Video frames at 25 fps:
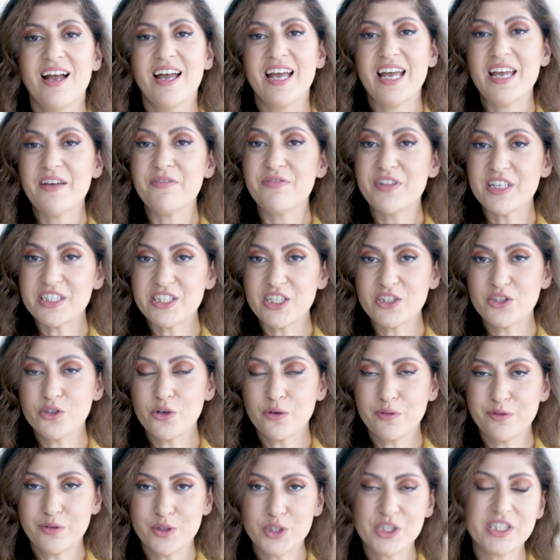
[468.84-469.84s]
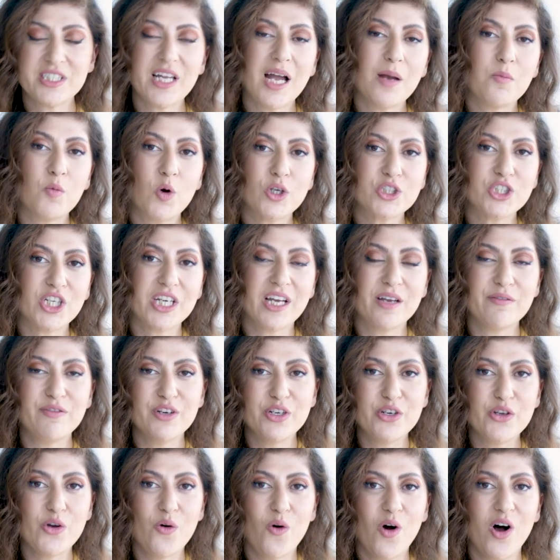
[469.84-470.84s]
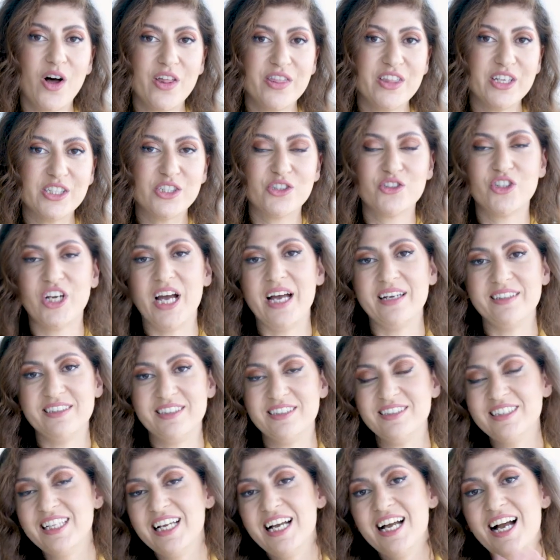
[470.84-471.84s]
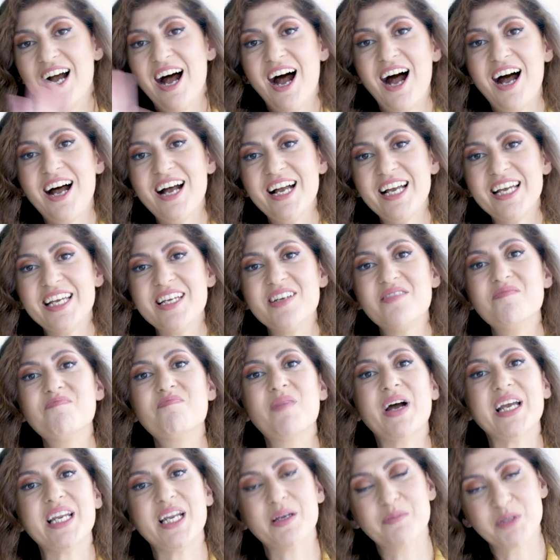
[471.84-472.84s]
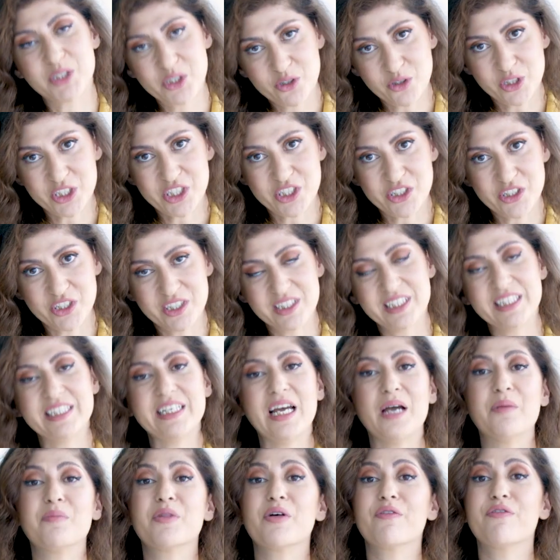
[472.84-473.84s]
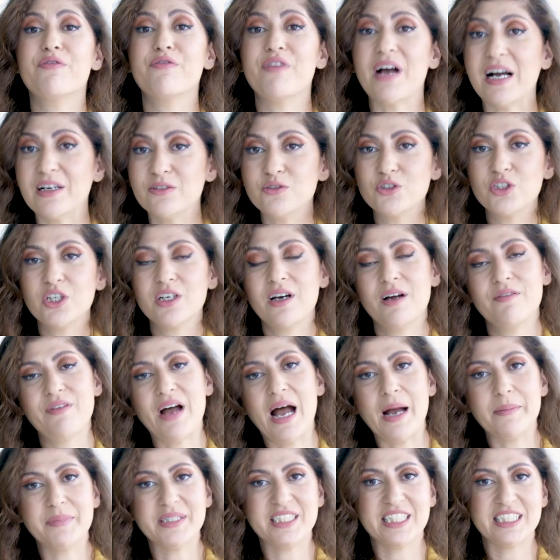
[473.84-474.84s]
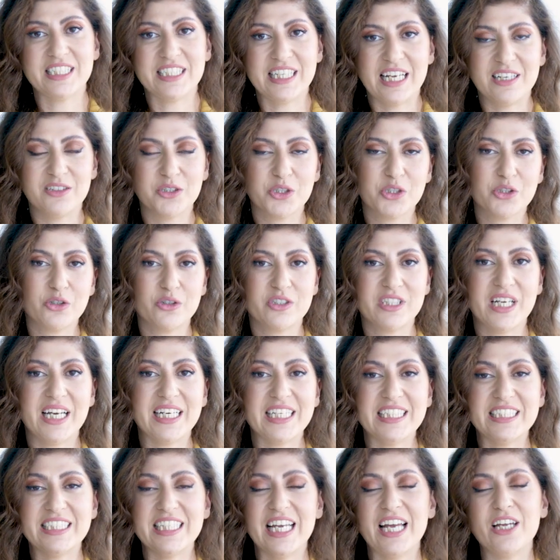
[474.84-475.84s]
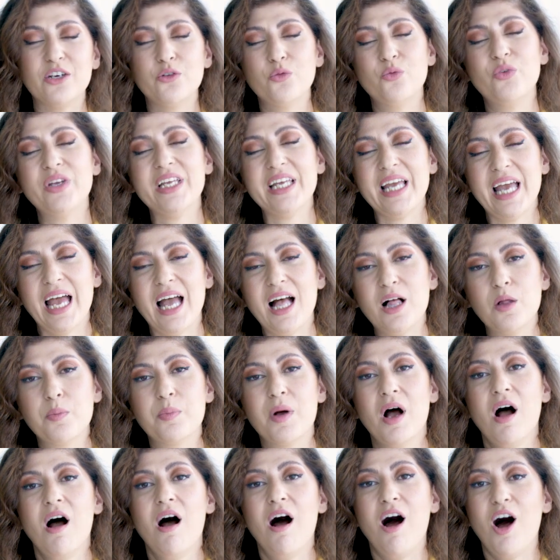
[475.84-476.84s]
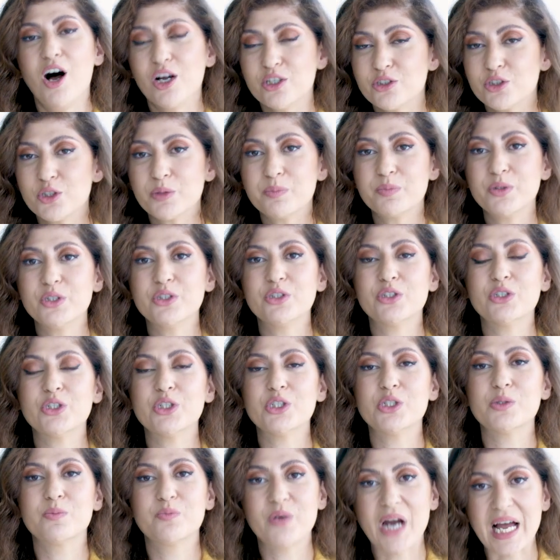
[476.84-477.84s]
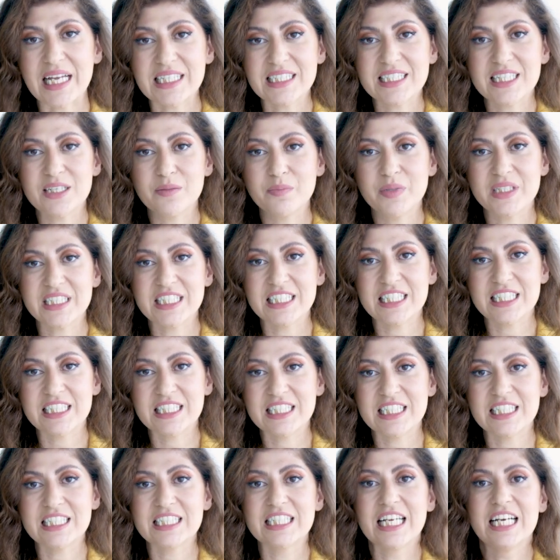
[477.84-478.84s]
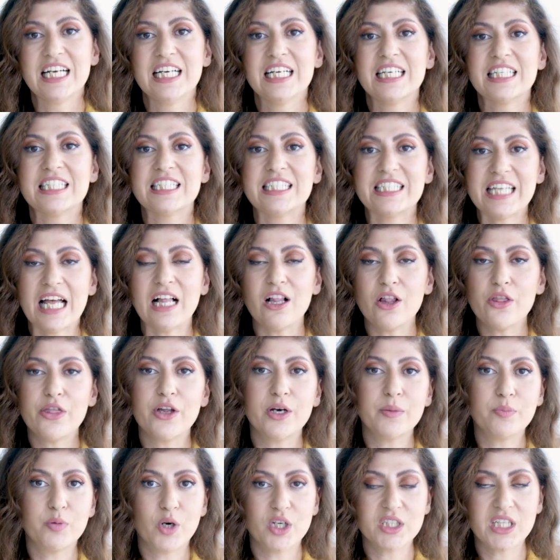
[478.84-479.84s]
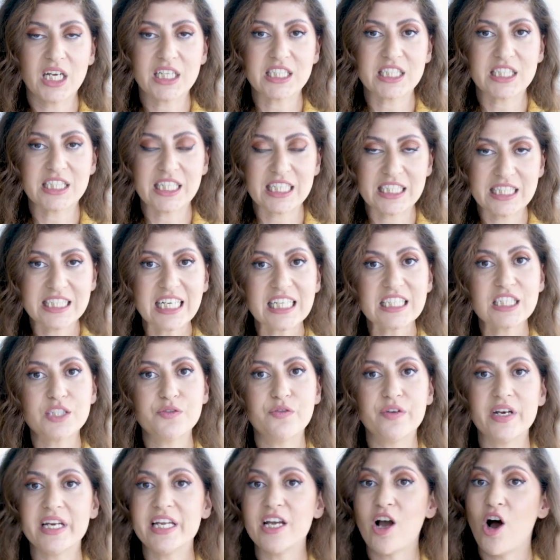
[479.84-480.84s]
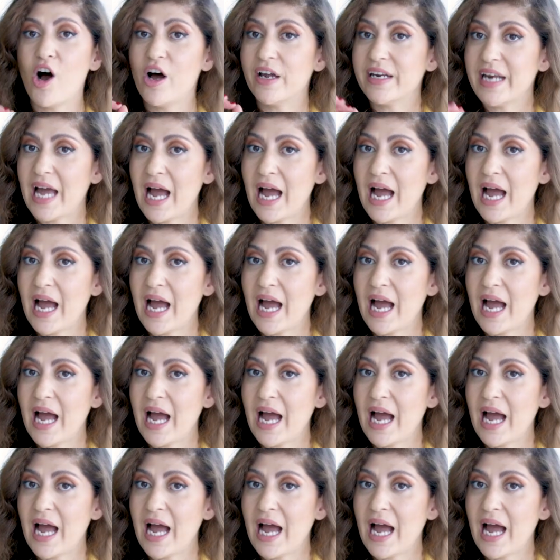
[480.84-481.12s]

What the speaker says: If this is your first time watching a video on this channel, hi, my name is Crystal and I'm the founder of Amazon Sellers Society, and we help entrepreneurs, brands and businesses sell their products successfully on